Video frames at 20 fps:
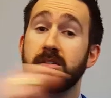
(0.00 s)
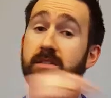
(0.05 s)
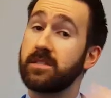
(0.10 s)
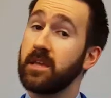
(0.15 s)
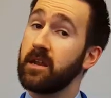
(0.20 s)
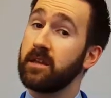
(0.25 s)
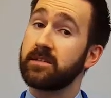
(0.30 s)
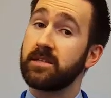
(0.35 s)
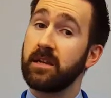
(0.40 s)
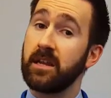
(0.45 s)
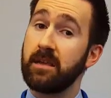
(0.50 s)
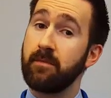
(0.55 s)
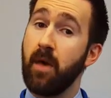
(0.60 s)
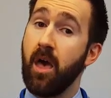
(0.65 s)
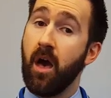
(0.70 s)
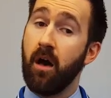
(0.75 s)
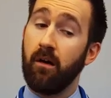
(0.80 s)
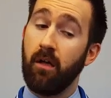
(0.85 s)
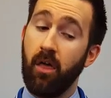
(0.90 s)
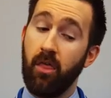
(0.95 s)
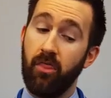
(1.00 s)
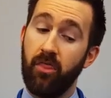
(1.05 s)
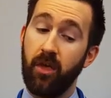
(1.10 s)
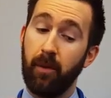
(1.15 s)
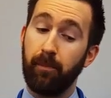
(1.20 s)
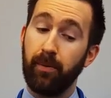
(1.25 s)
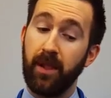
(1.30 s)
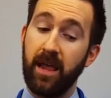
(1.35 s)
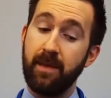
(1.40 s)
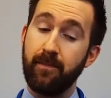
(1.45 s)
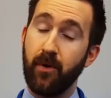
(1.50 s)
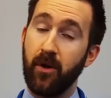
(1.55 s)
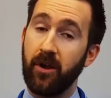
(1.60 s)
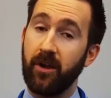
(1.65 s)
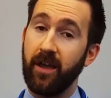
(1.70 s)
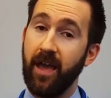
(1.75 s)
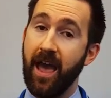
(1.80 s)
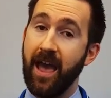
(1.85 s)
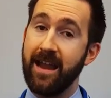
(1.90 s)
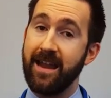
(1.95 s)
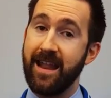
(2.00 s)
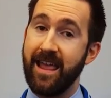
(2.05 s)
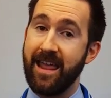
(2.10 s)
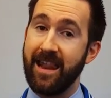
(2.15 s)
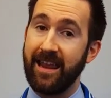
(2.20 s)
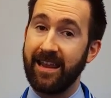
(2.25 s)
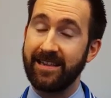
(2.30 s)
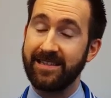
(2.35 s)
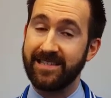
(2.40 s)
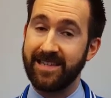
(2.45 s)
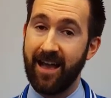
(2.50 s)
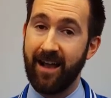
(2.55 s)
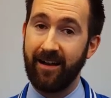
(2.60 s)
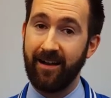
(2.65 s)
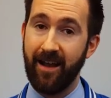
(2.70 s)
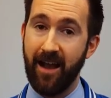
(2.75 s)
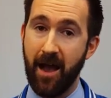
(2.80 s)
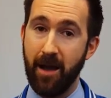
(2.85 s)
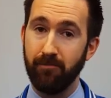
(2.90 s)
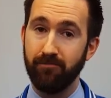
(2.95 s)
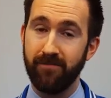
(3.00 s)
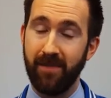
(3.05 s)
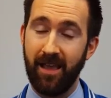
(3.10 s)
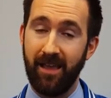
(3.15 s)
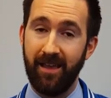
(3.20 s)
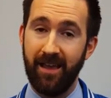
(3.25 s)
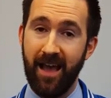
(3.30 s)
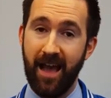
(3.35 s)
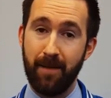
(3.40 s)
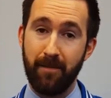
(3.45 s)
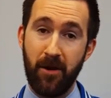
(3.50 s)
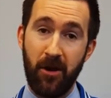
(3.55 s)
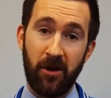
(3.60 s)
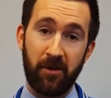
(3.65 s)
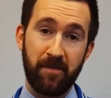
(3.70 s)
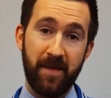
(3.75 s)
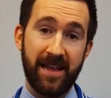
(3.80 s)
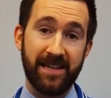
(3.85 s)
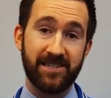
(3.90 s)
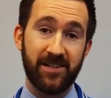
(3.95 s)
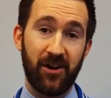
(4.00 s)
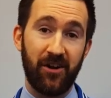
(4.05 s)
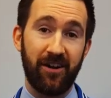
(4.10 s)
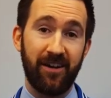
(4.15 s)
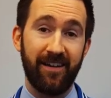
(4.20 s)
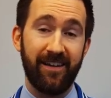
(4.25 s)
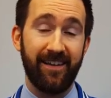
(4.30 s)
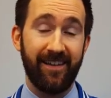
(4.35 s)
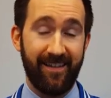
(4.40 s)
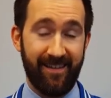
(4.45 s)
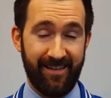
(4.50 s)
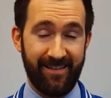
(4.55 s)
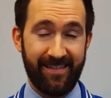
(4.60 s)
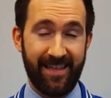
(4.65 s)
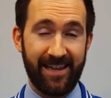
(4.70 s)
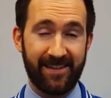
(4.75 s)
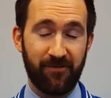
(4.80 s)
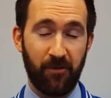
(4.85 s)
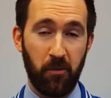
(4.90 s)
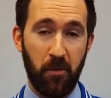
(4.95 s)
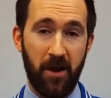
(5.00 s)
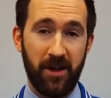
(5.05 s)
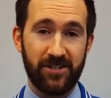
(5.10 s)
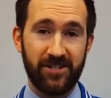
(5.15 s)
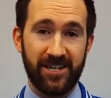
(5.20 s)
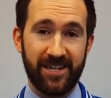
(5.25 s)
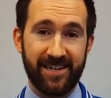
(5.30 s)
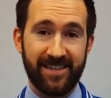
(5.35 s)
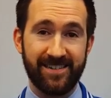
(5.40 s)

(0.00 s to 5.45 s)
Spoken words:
send us an email, theplaybook@nanigans.com. I'm Eric Manser. Thanks for watching.